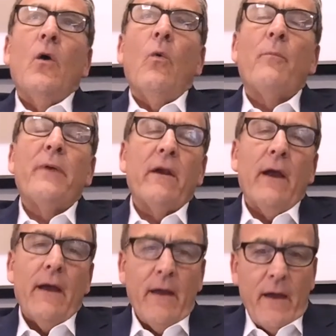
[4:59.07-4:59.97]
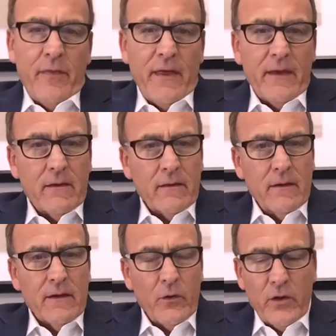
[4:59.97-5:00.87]
Well, Peter, I think
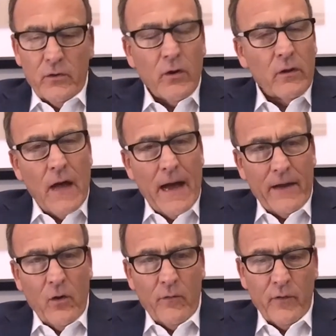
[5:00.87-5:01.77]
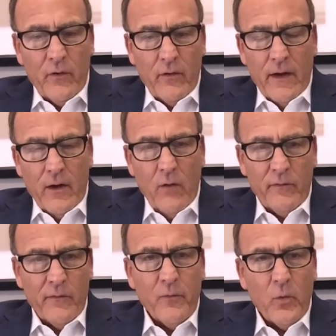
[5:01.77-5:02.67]
you learn a lot
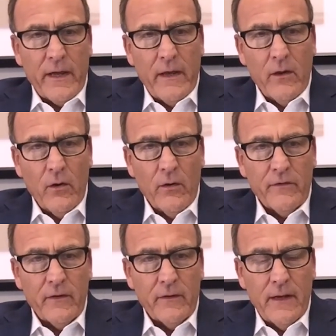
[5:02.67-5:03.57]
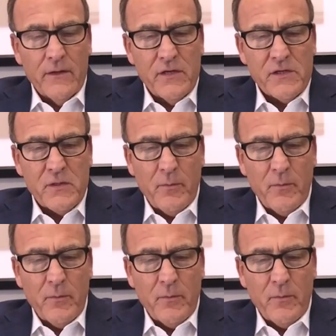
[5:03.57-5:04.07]
over 40 years, and just to